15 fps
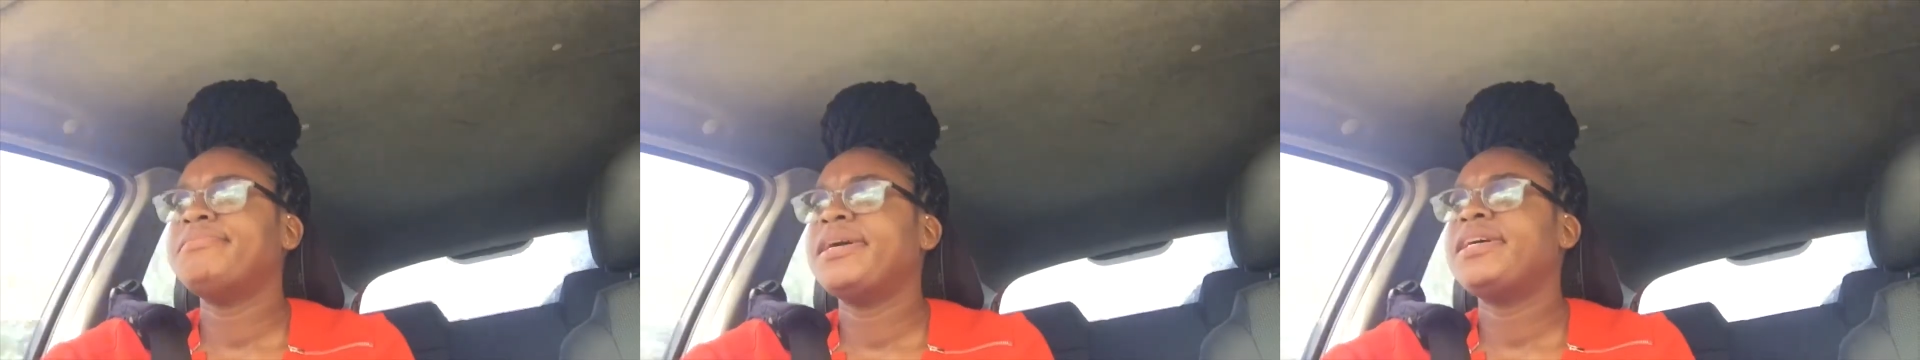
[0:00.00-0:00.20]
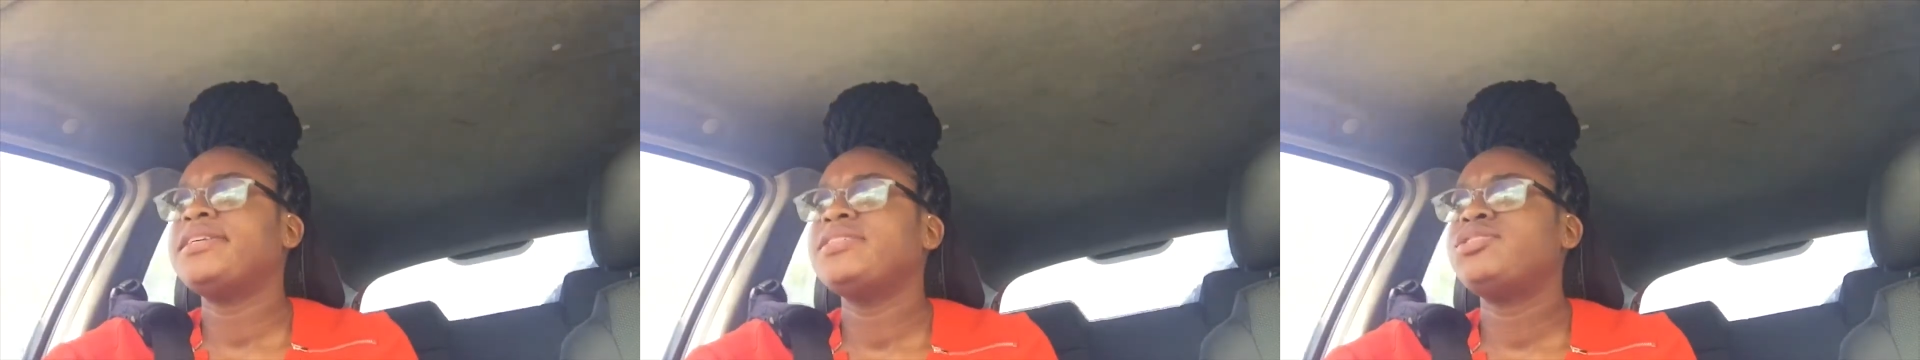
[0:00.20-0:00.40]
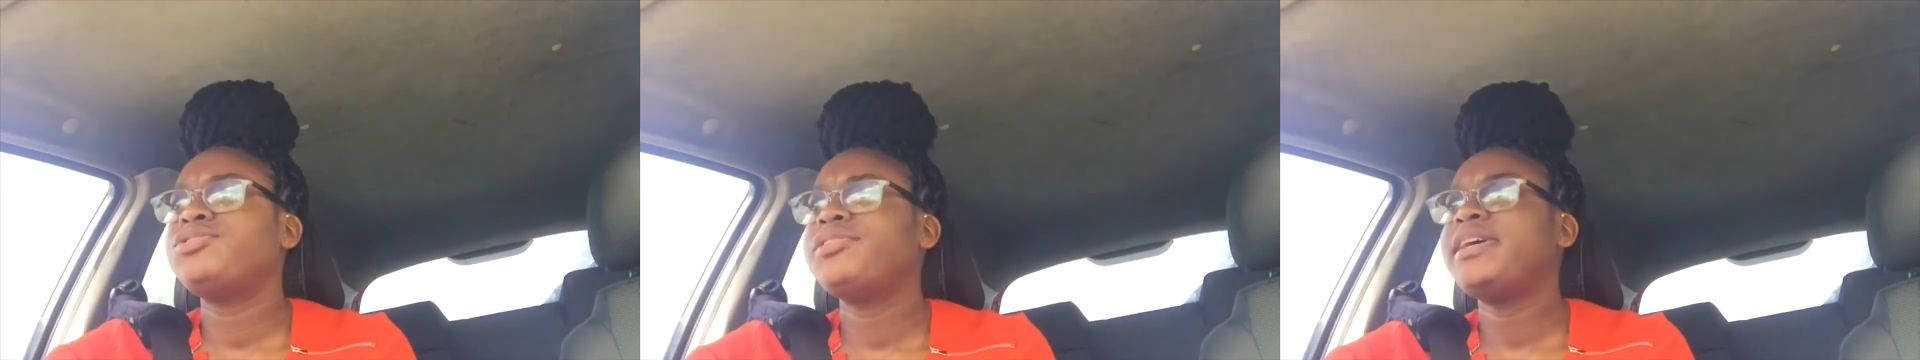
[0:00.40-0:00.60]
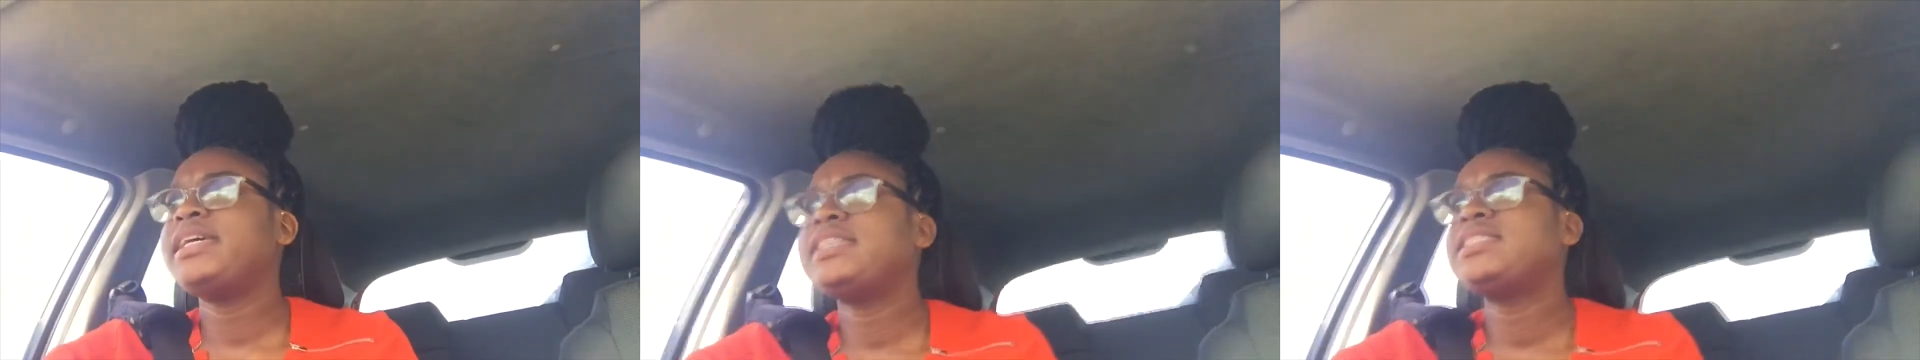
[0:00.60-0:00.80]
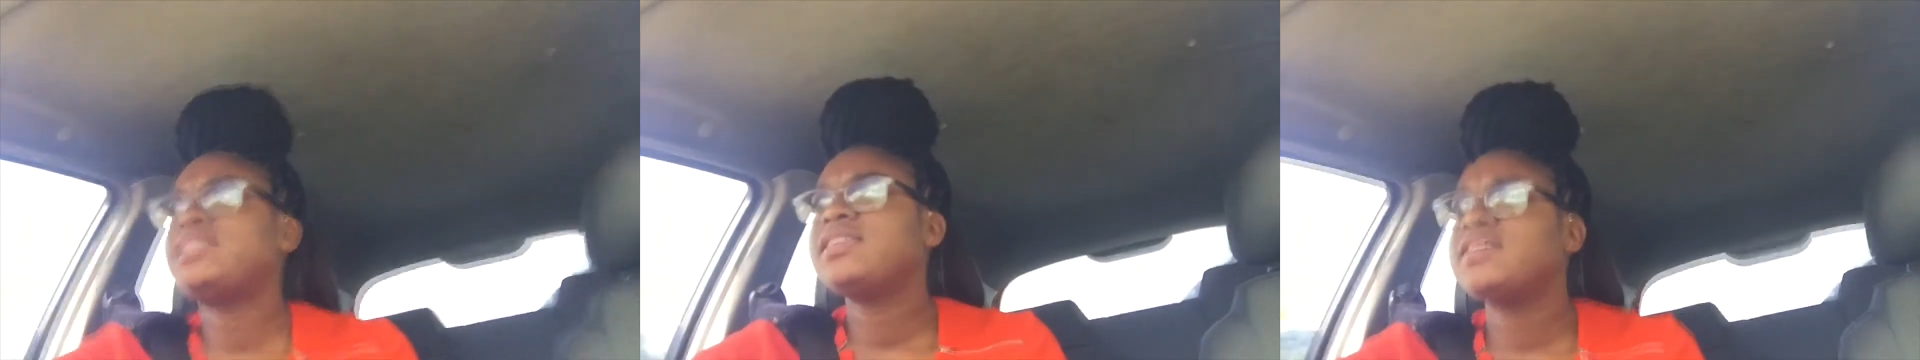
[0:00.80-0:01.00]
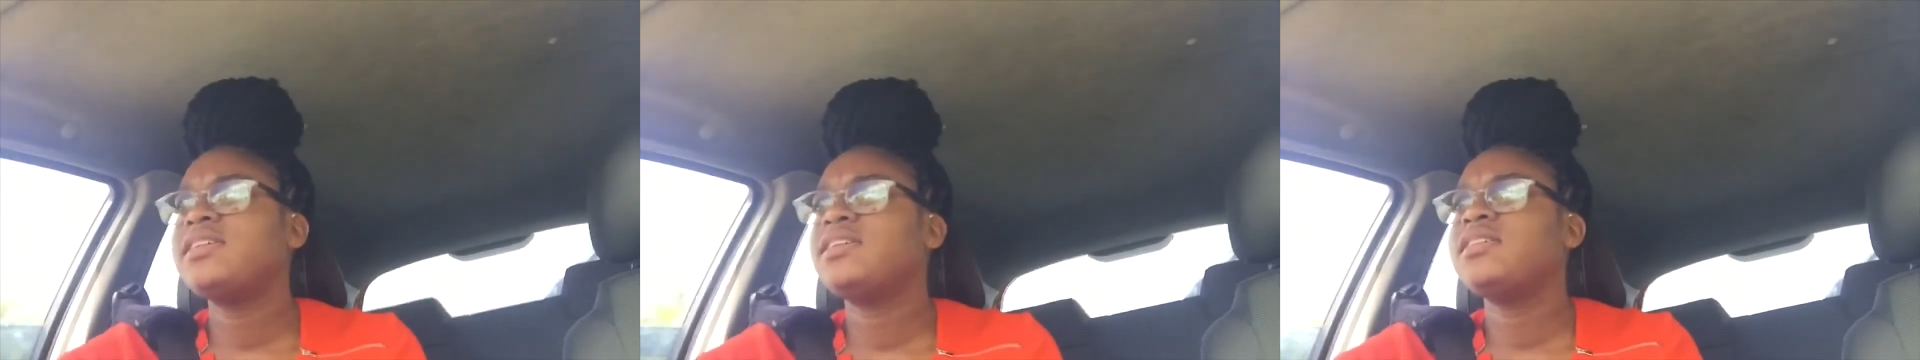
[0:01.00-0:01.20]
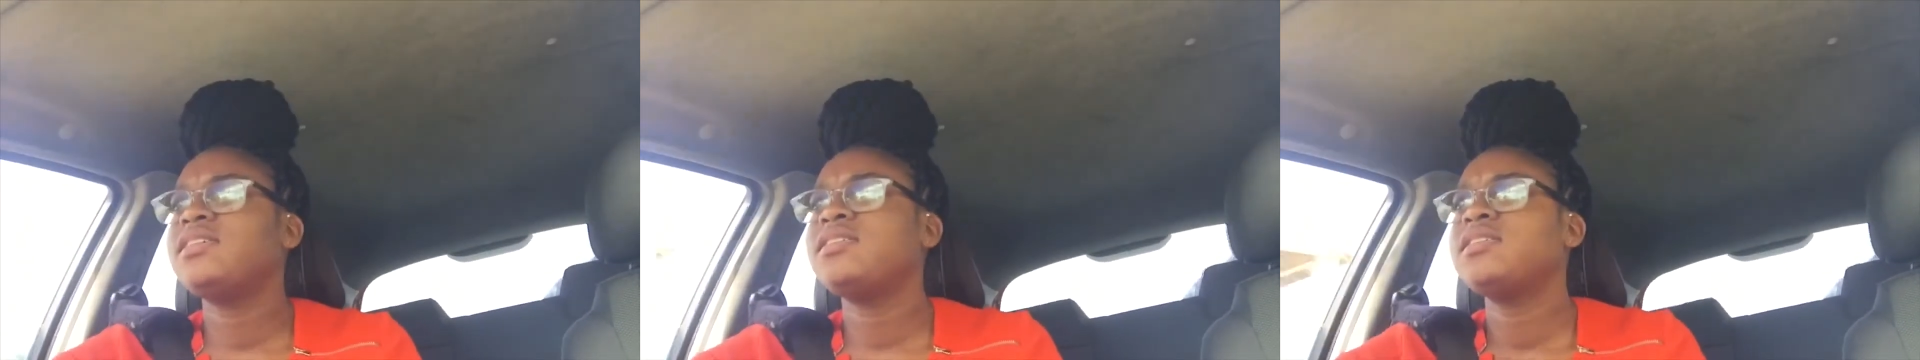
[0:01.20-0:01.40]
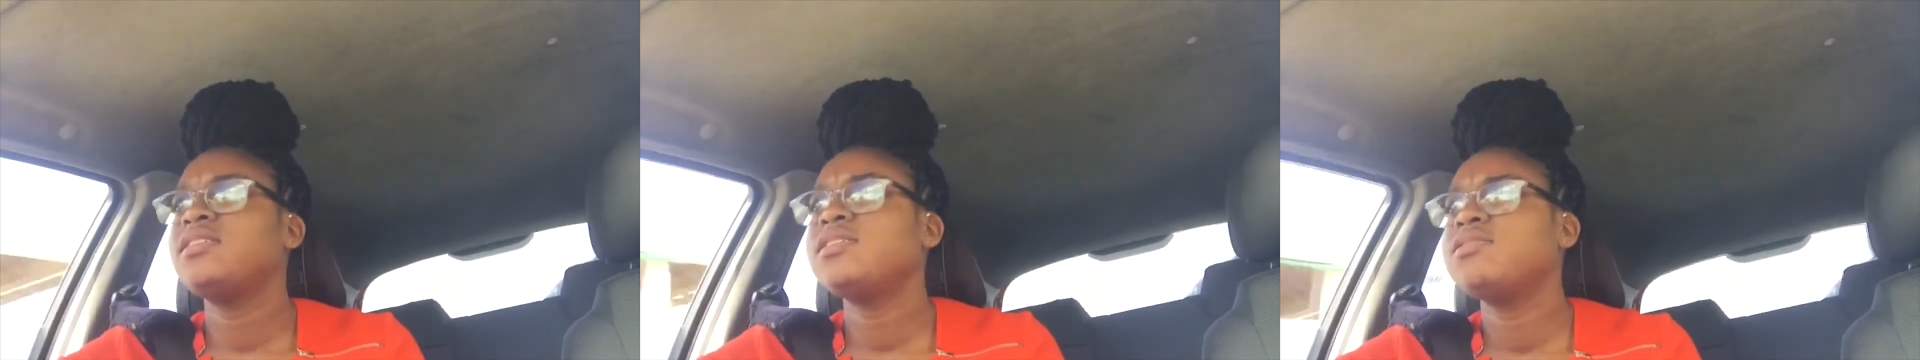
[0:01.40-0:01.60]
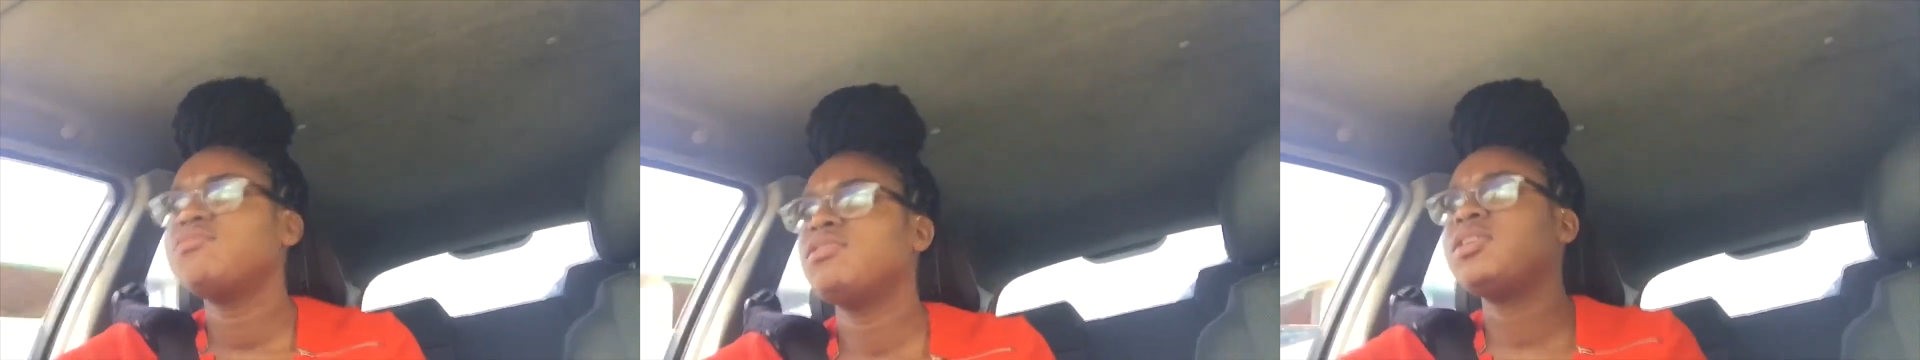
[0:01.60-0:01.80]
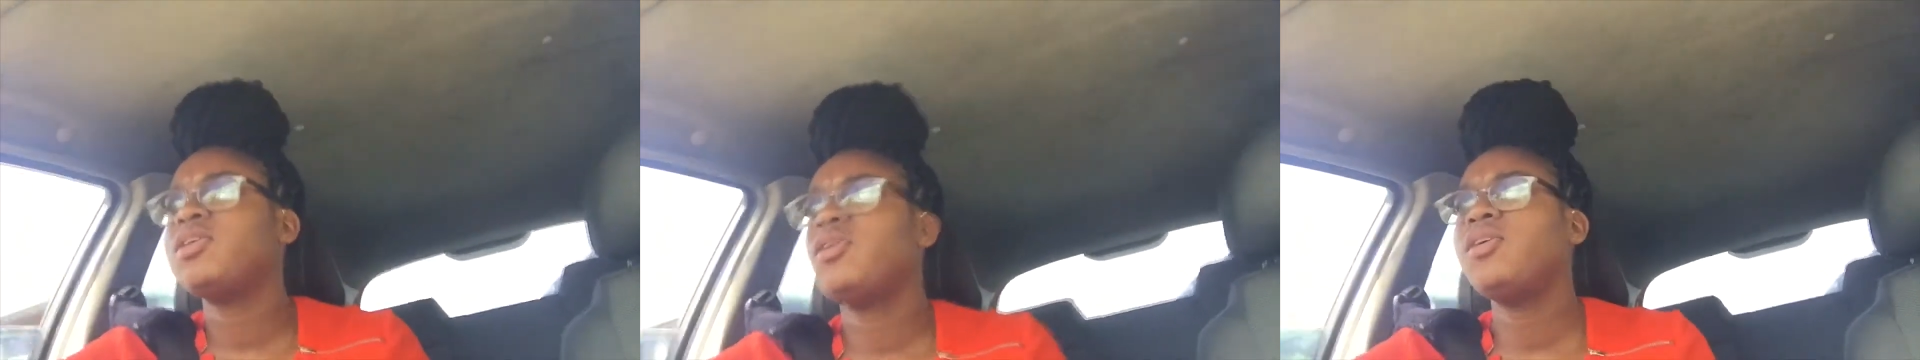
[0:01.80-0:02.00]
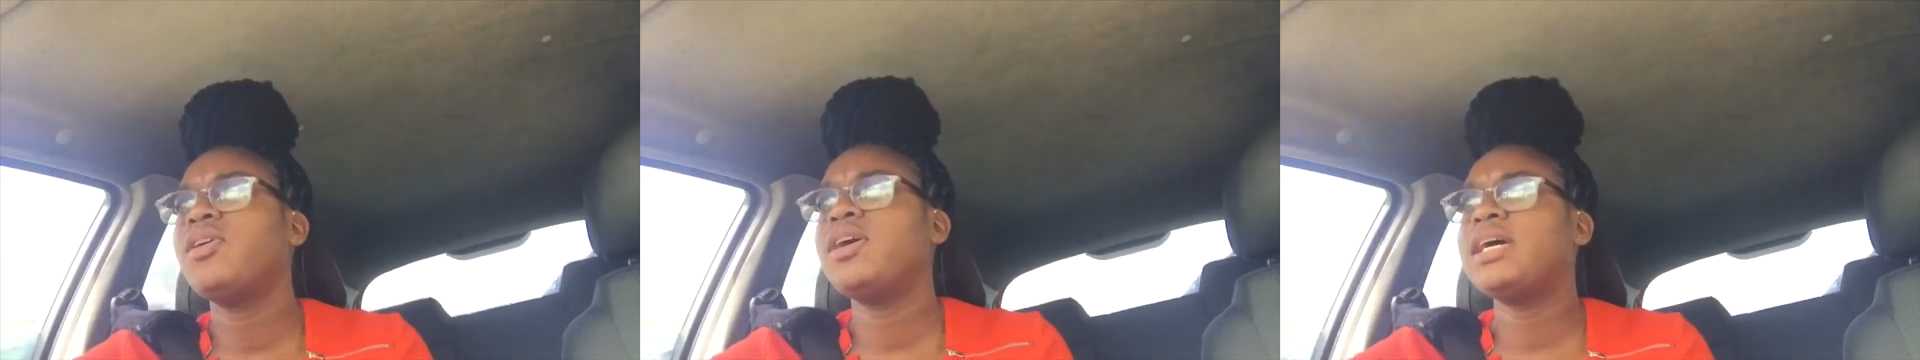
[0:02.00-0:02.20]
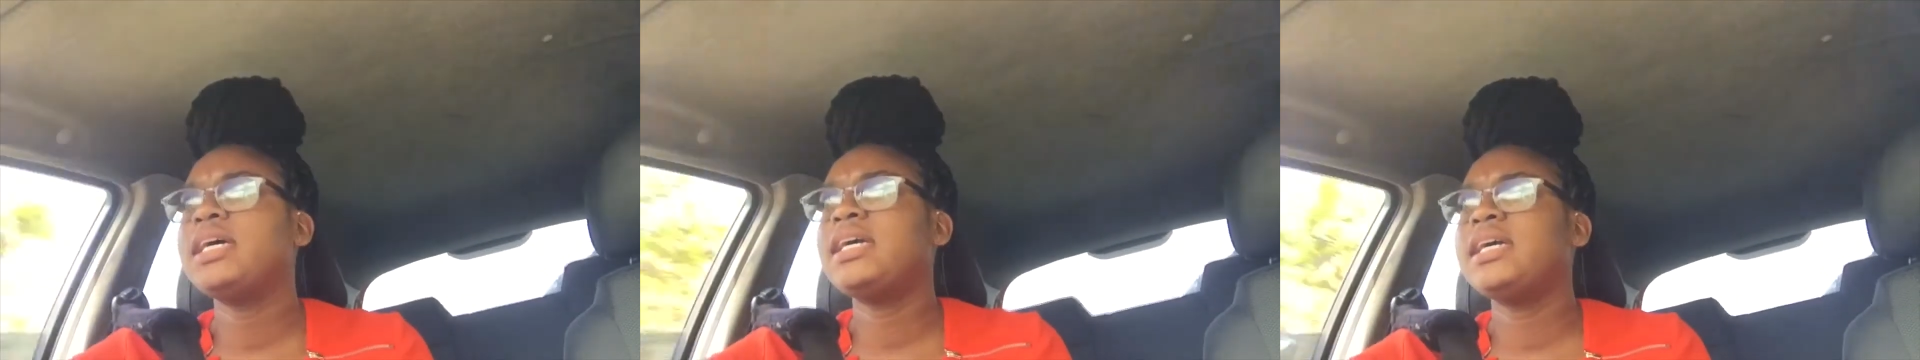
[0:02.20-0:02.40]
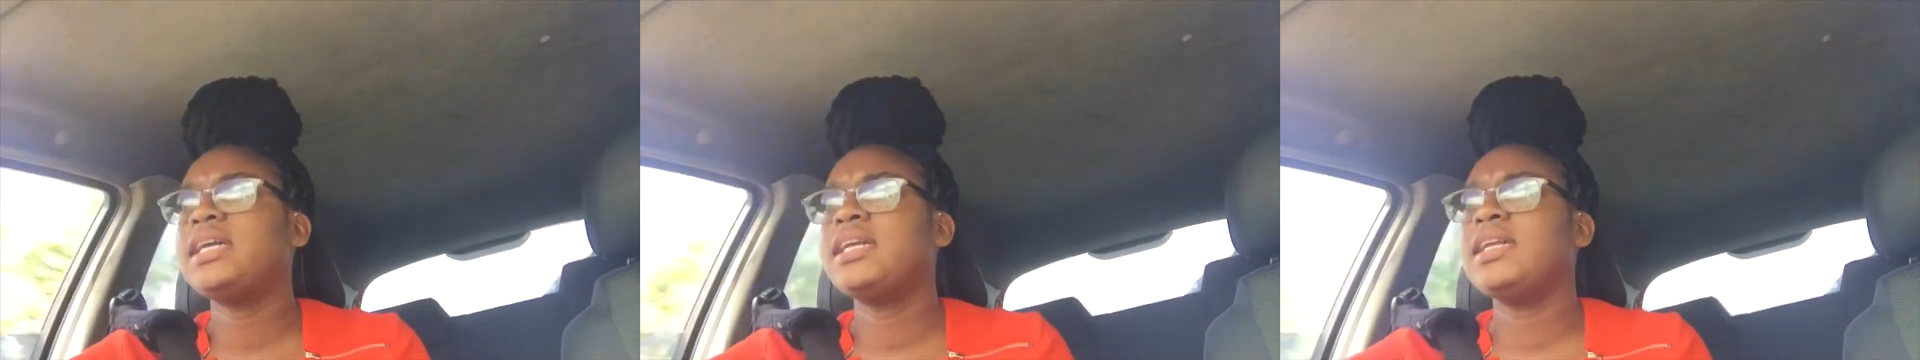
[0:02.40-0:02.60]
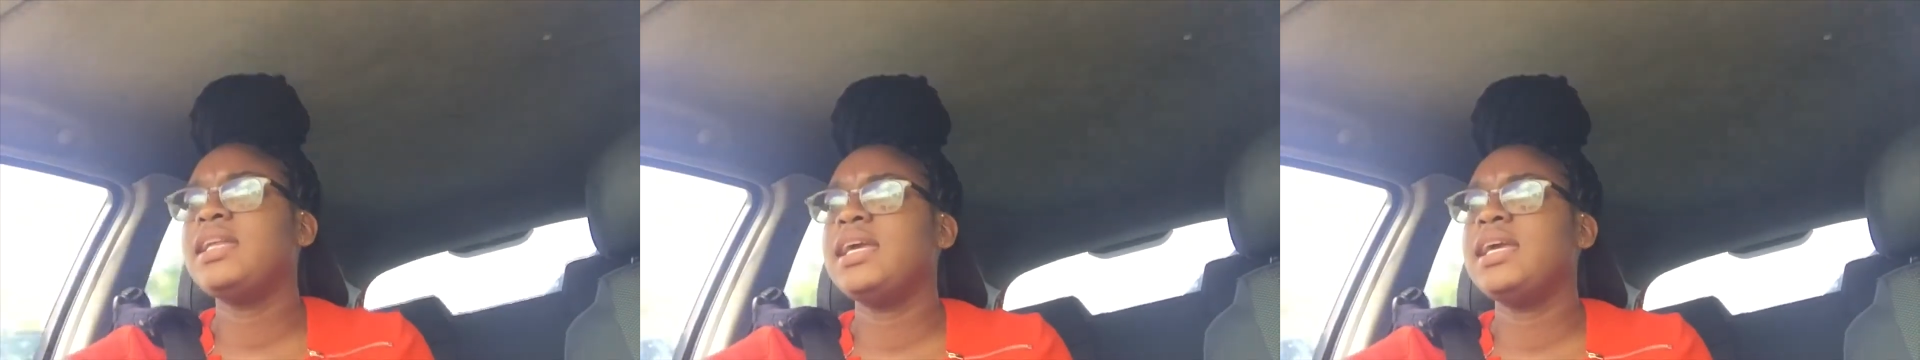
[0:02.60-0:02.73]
I'll try to record